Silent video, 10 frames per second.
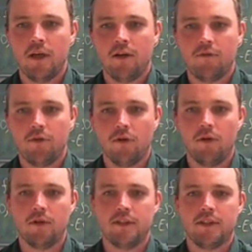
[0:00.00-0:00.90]

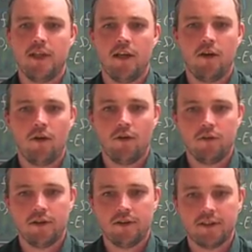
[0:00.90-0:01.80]
for
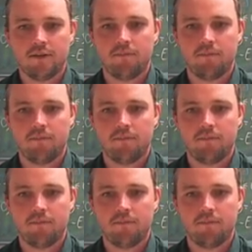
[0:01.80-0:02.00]
stakeholders,